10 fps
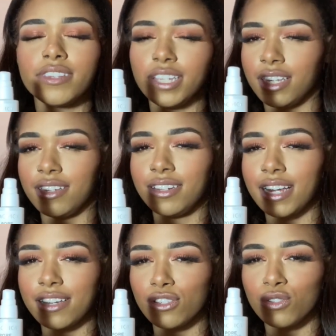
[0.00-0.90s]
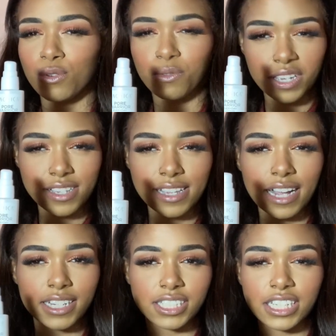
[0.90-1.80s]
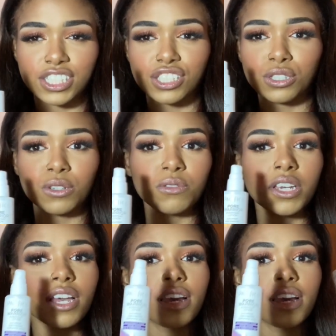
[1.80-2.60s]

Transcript: the next 2 weeks. I gotta change it soon.